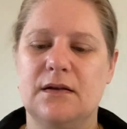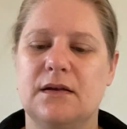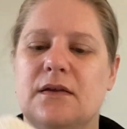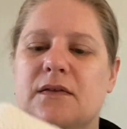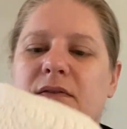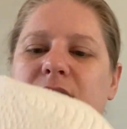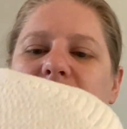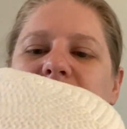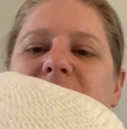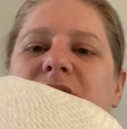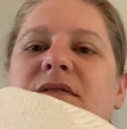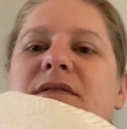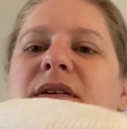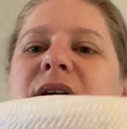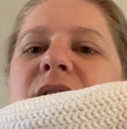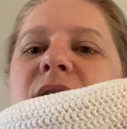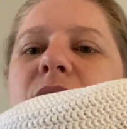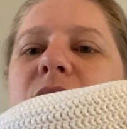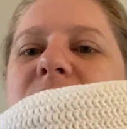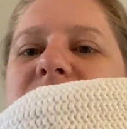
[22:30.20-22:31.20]
this is
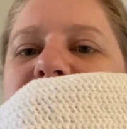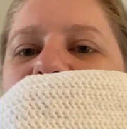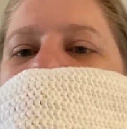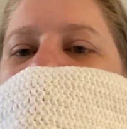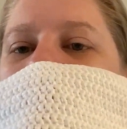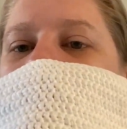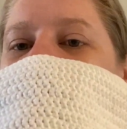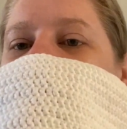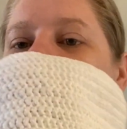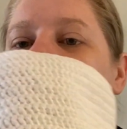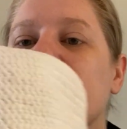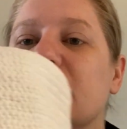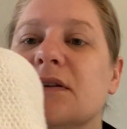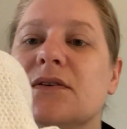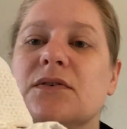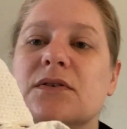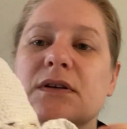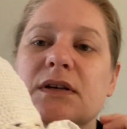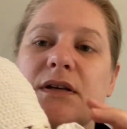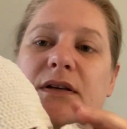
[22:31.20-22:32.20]
how it's currently
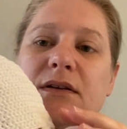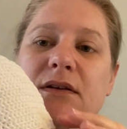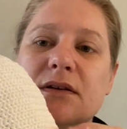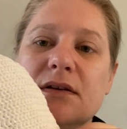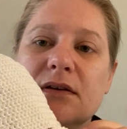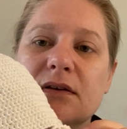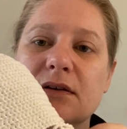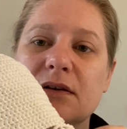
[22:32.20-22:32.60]
looking.